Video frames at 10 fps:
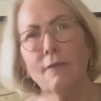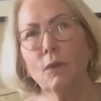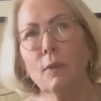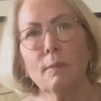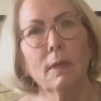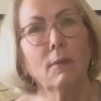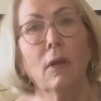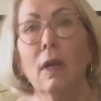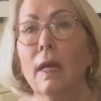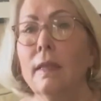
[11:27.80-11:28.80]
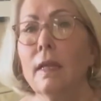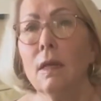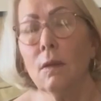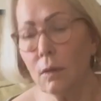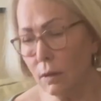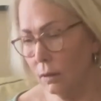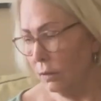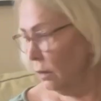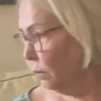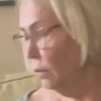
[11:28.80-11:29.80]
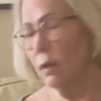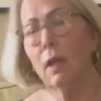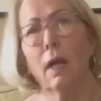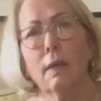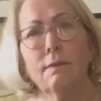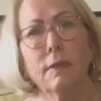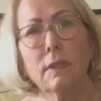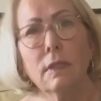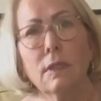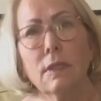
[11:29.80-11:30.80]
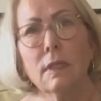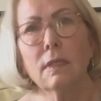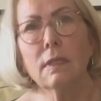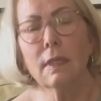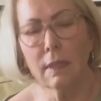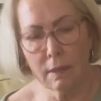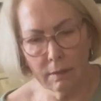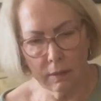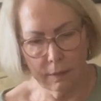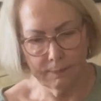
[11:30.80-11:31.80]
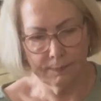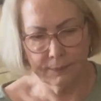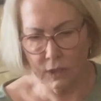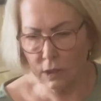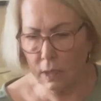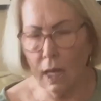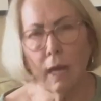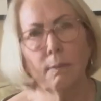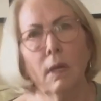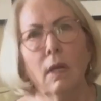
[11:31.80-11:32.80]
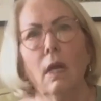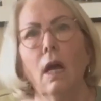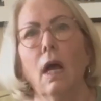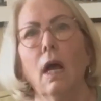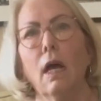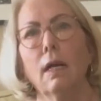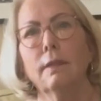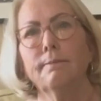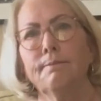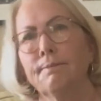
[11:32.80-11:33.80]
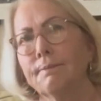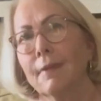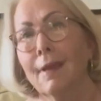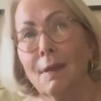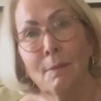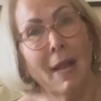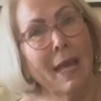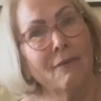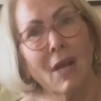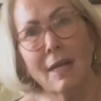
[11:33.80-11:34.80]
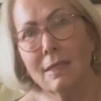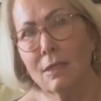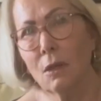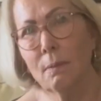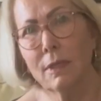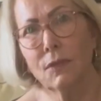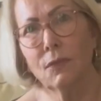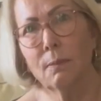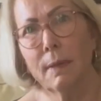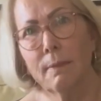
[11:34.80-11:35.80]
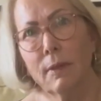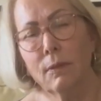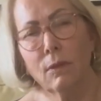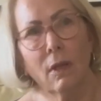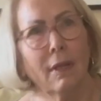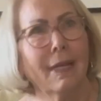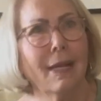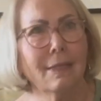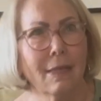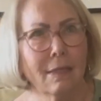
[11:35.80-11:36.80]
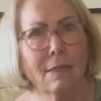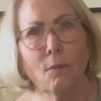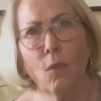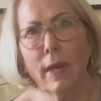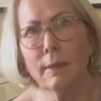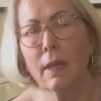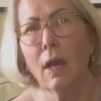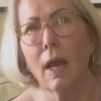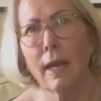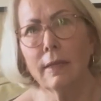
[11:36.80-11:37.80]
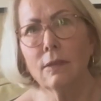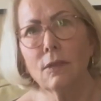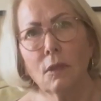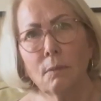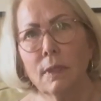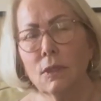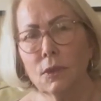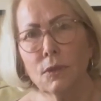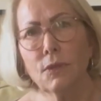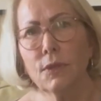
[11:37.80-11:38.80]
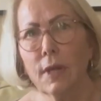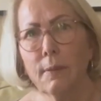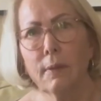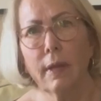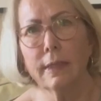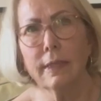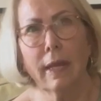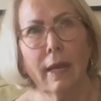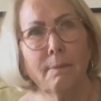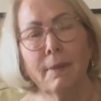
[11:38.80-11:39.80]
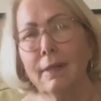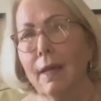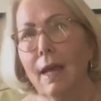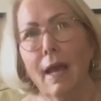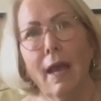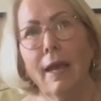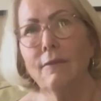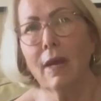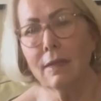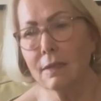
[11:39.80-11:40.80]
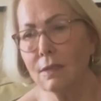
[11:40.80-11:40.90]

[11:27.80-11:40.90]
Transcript: to remember, there were a lot of vintage things there. Stop. But I have gotten so much from my mother-in-law. Like I saw some white ironstone pictures that I would like to have, but I've gotten so